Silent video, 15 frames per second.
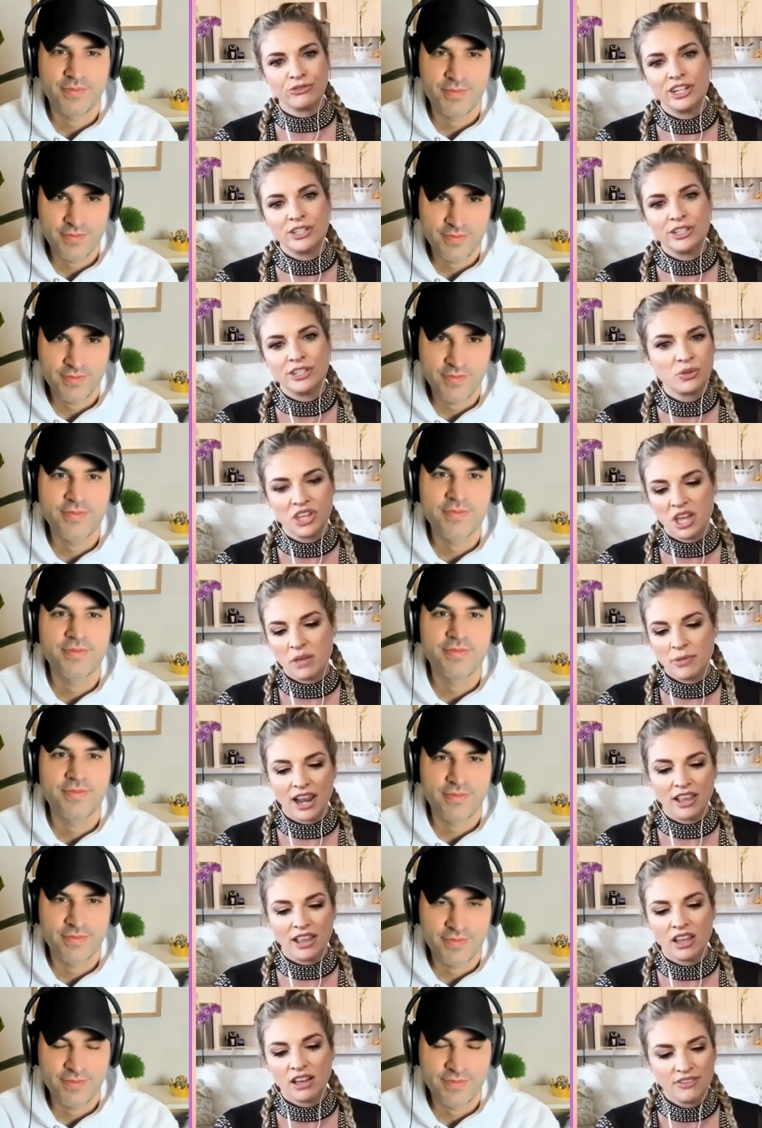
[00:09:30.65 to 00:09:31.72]
Speaker 1: friends with him, and I
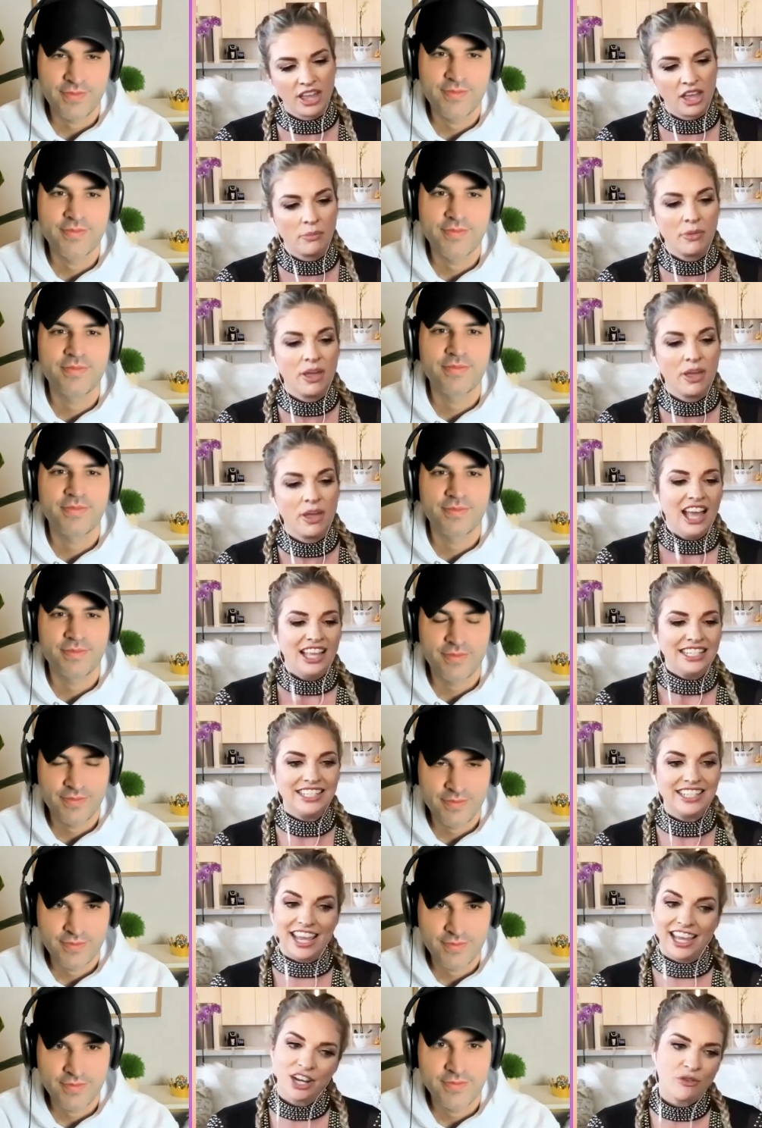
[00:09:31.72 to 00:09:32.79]
love him.
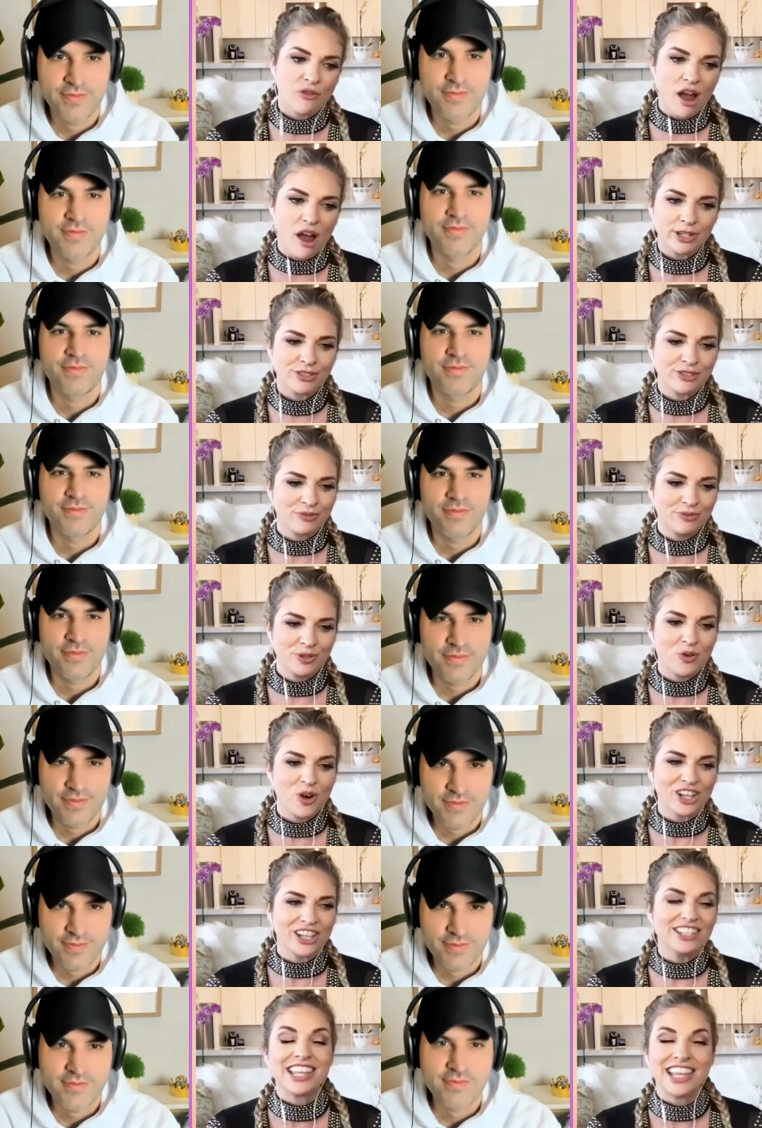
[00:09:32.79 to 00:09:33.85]
Danny Roberts from New
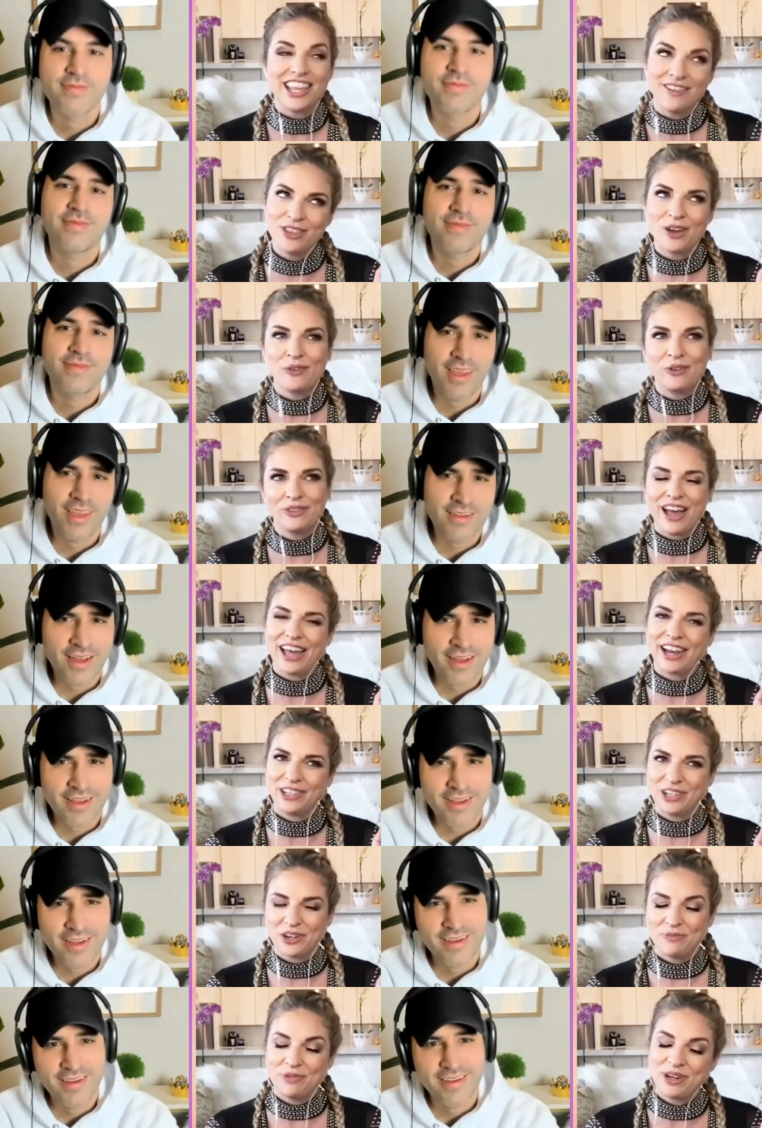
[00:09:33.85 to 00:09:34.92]
Orleans, even though we've had a little
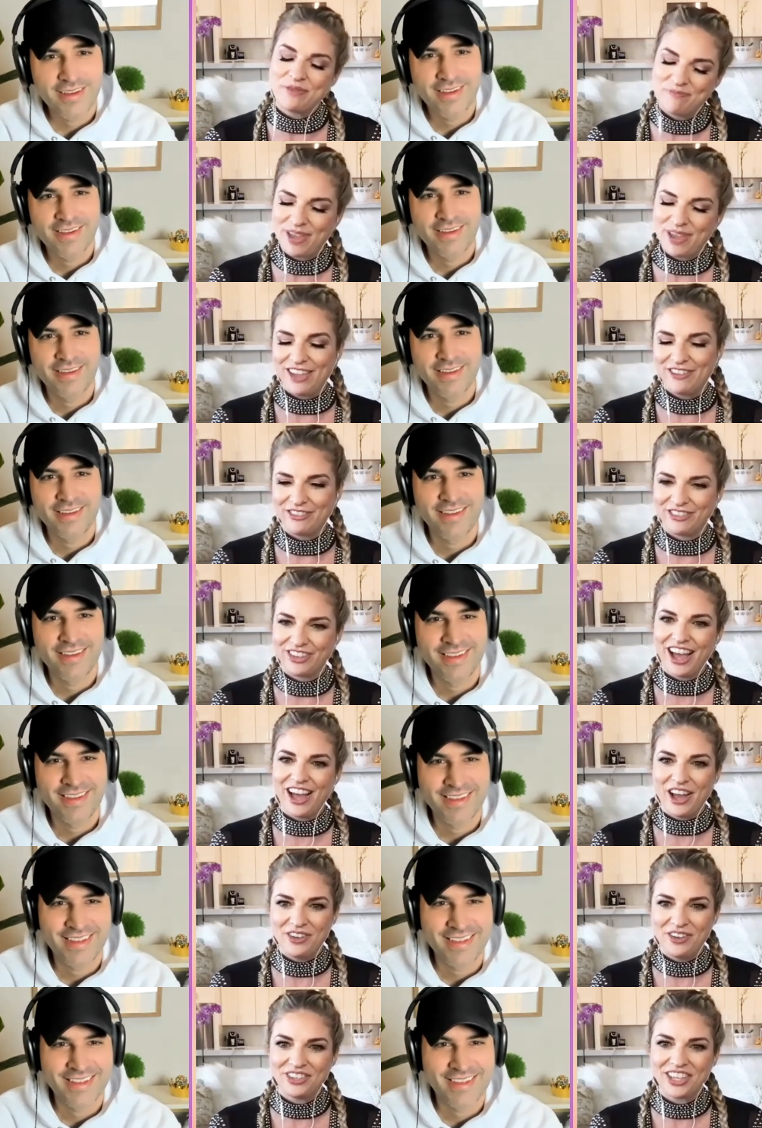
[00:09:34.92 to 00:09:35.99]
bit of beef,
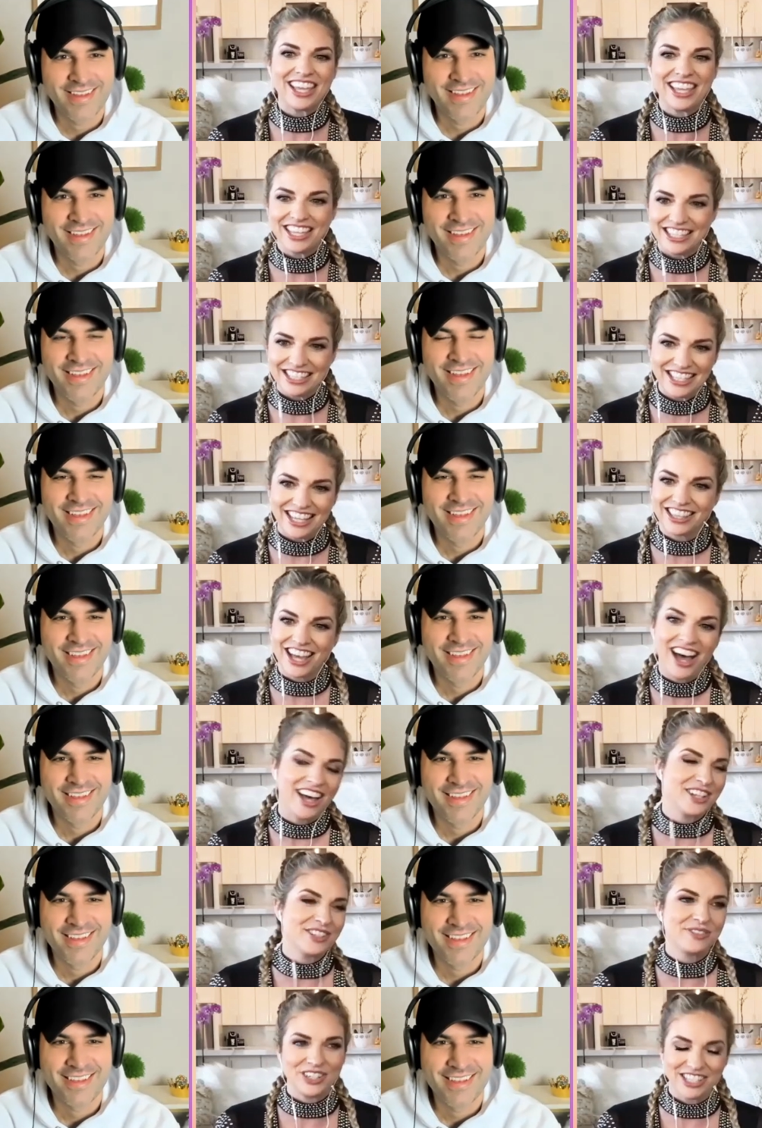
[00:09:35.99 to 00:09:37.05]
um, he is like the hottest
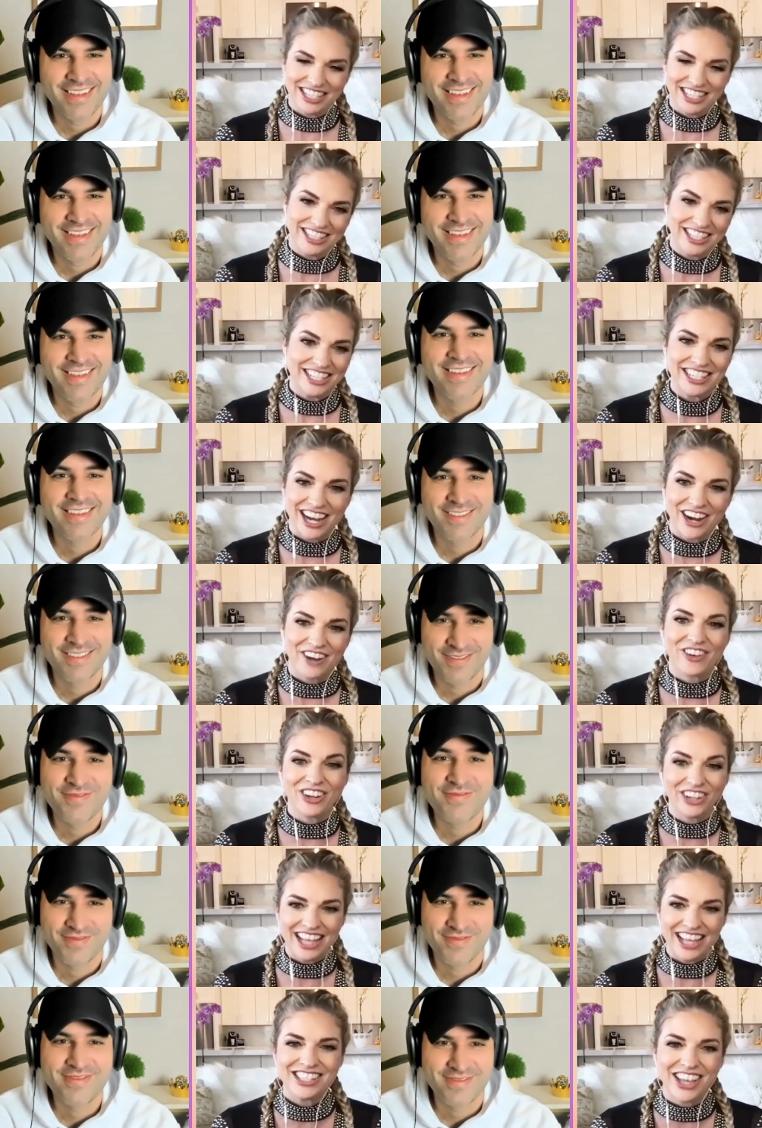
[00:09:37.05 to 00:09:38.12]
person in the entire world.
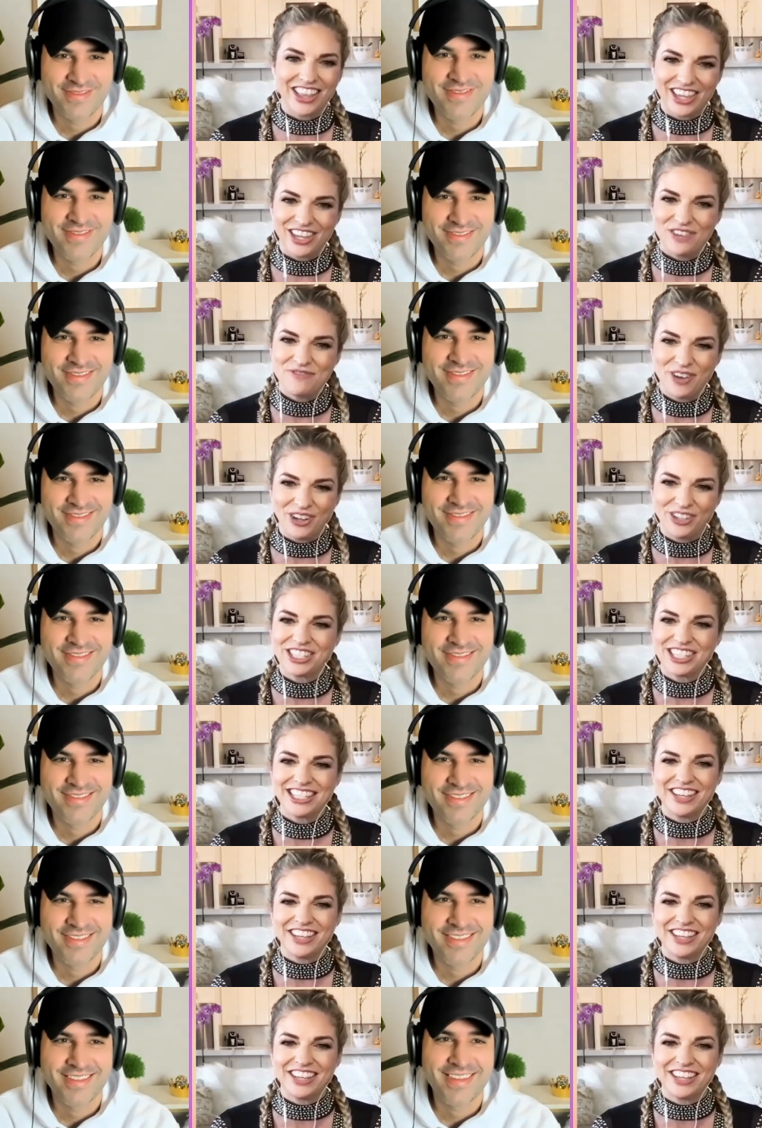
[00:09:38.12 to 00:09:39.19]
I saw that you posted
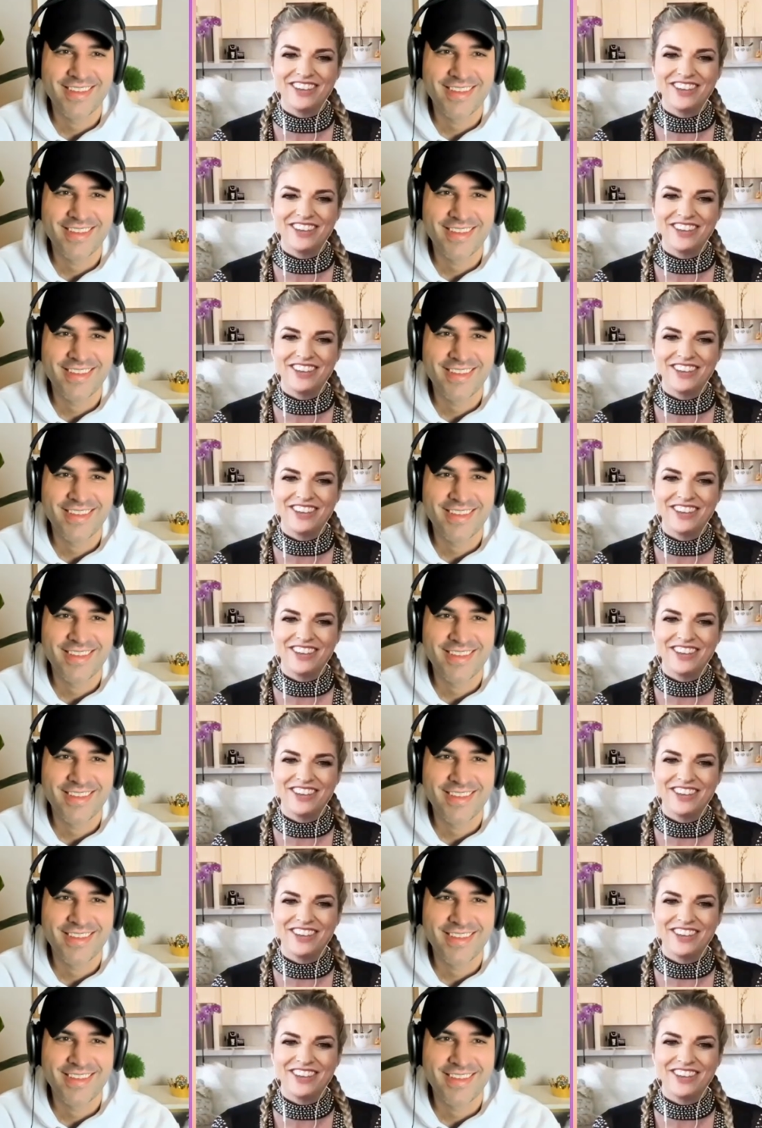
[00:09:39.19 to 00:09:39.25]
something